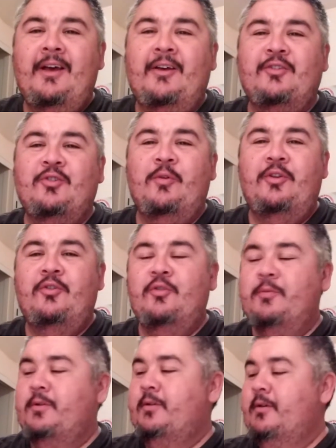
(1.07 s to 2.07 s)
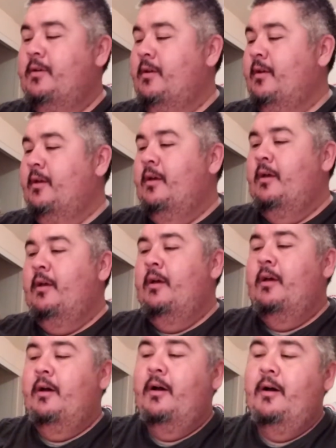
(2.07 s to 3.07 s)
How's it going, YouTubers?
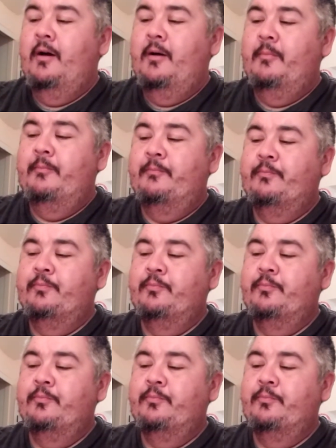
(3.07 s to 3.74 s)
Um,